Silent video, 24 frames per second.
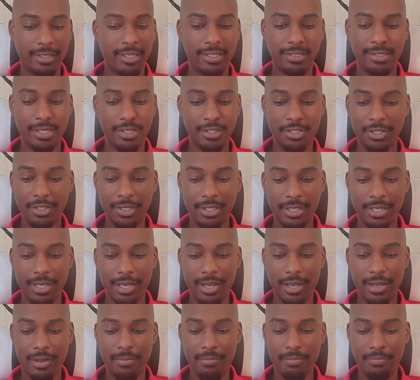essentially
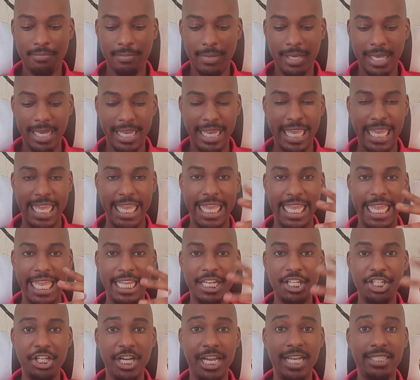
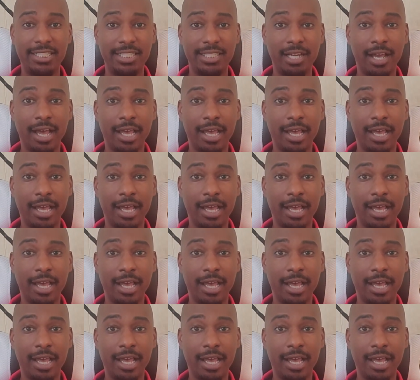enchanted